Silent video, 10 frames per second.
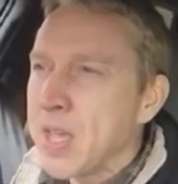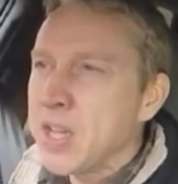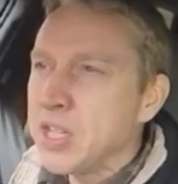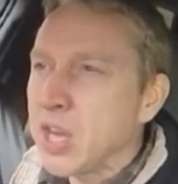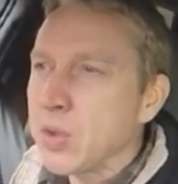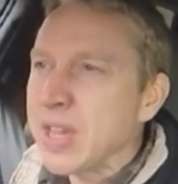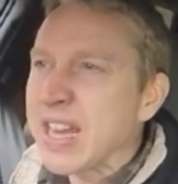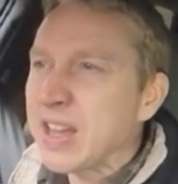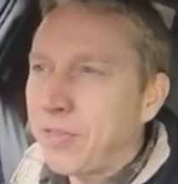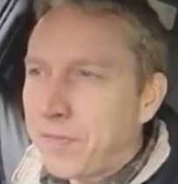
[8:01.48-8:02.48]
You don't
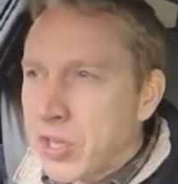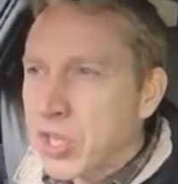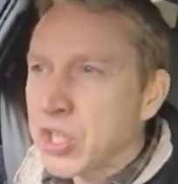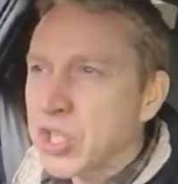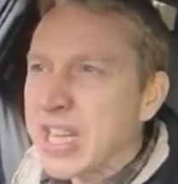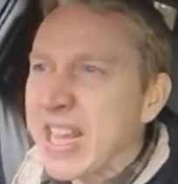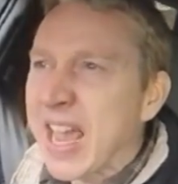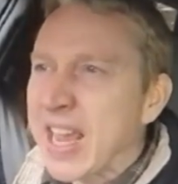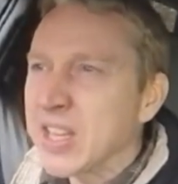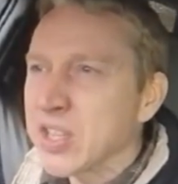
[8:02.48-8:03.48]
get efficiency
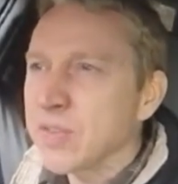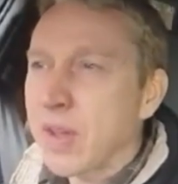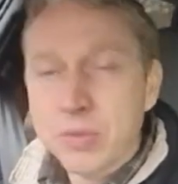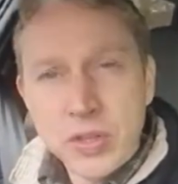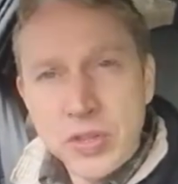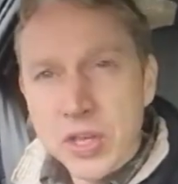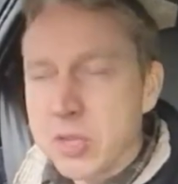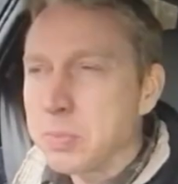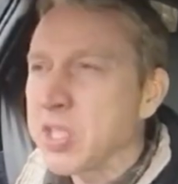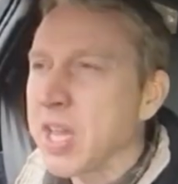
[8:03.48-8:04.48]
gains of up to
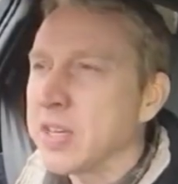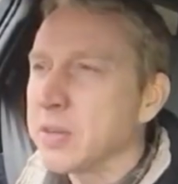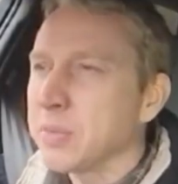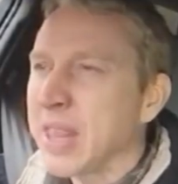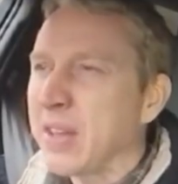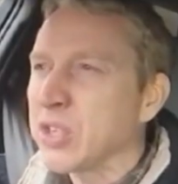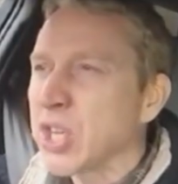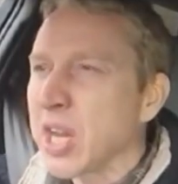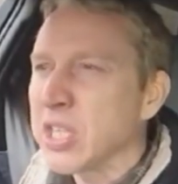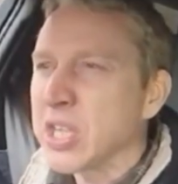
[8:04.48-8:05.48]
30% without
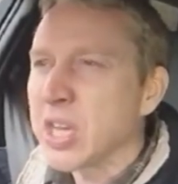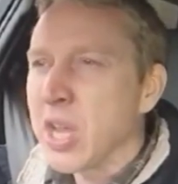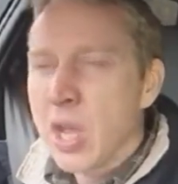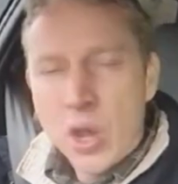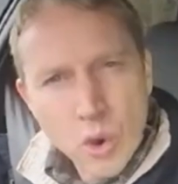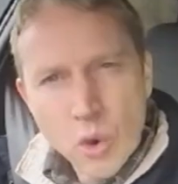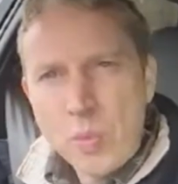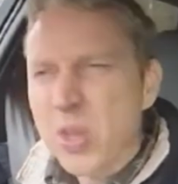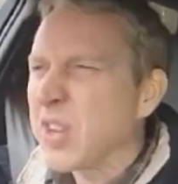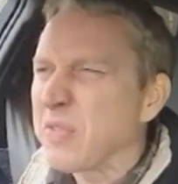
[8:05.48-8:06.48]
changing
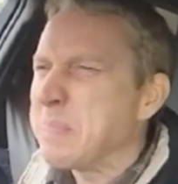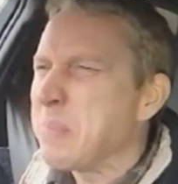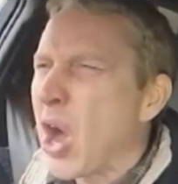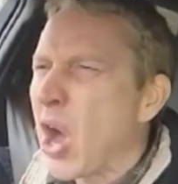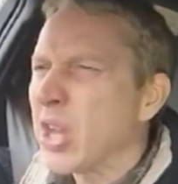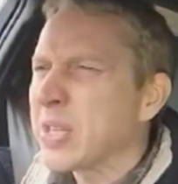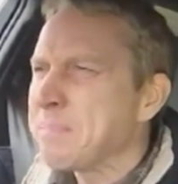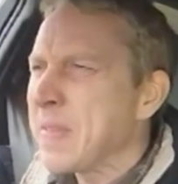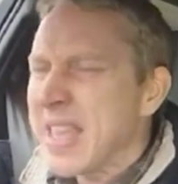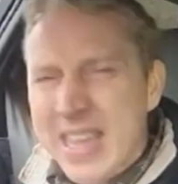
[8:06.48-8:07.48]
almost every part.
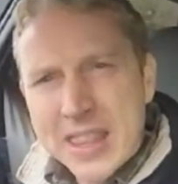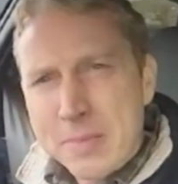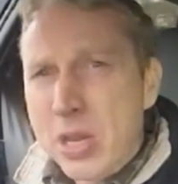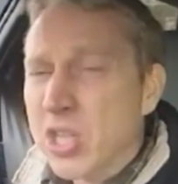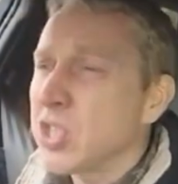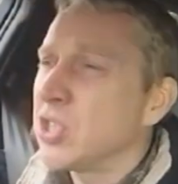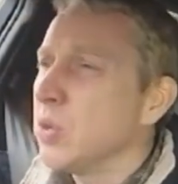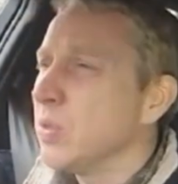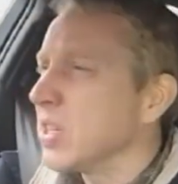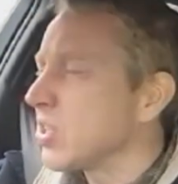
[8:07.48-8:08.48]
Yet they managed to
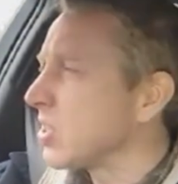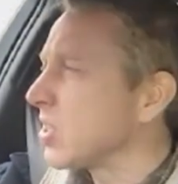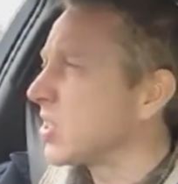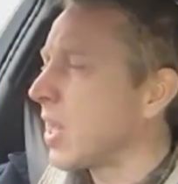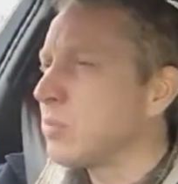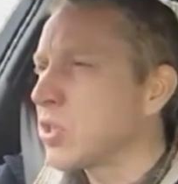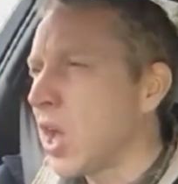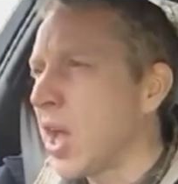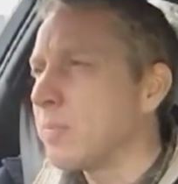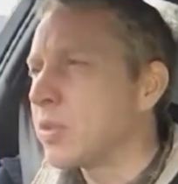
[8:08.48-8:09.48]
do this at the same
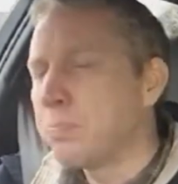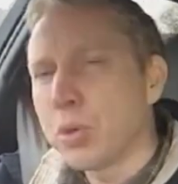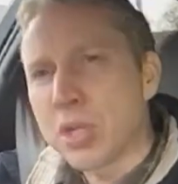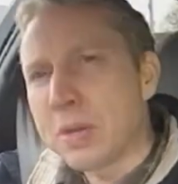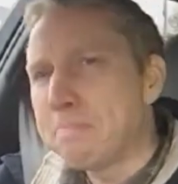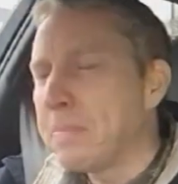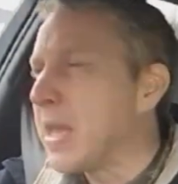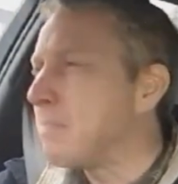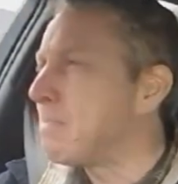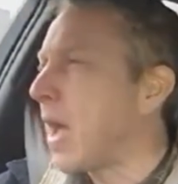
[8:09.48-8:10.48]
time as pushing
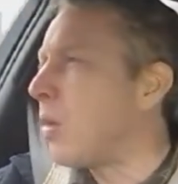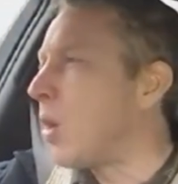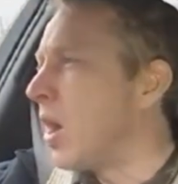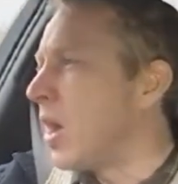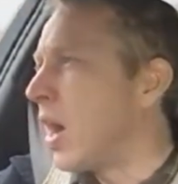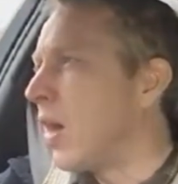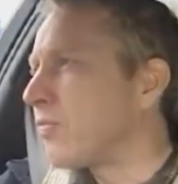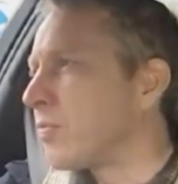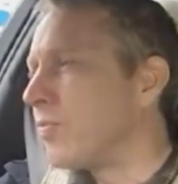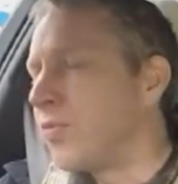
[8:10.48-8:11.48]
peak power up
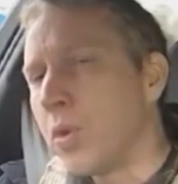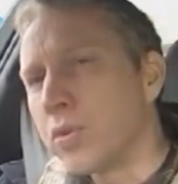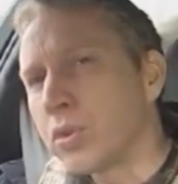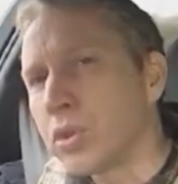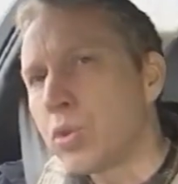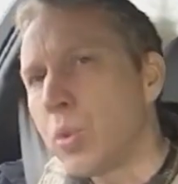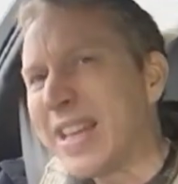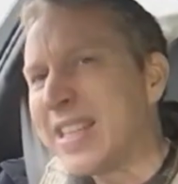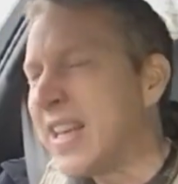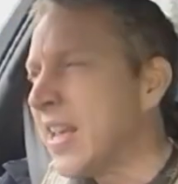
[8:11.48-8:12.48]
from
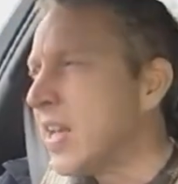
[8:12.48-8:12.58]
420